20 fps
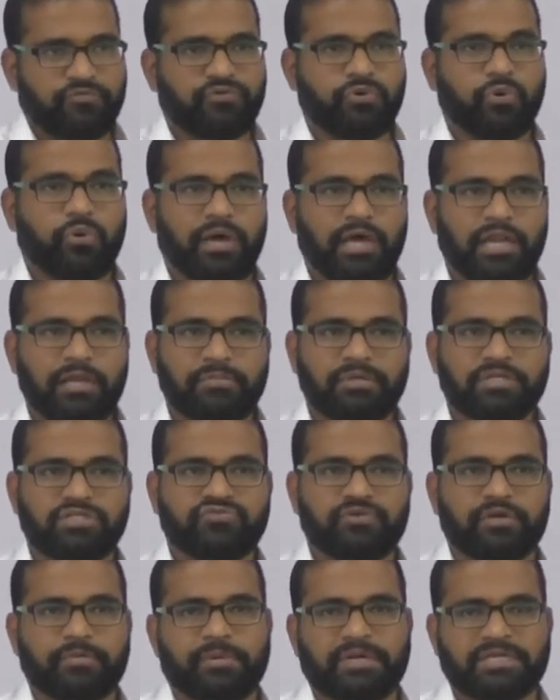few elements
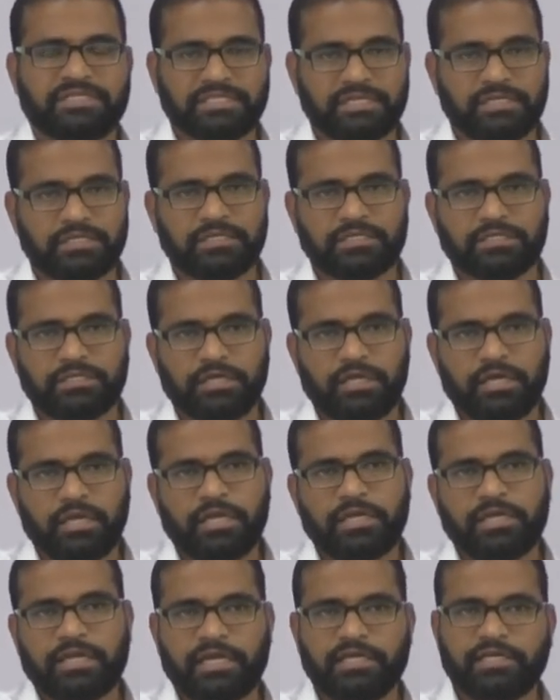were present
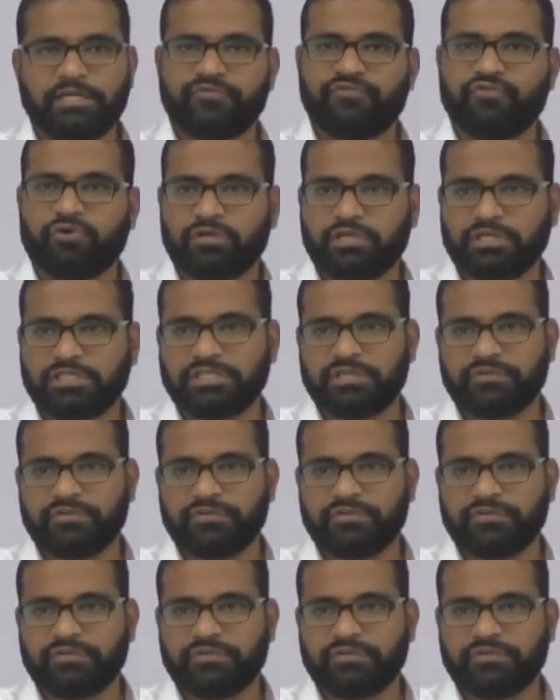in 1940s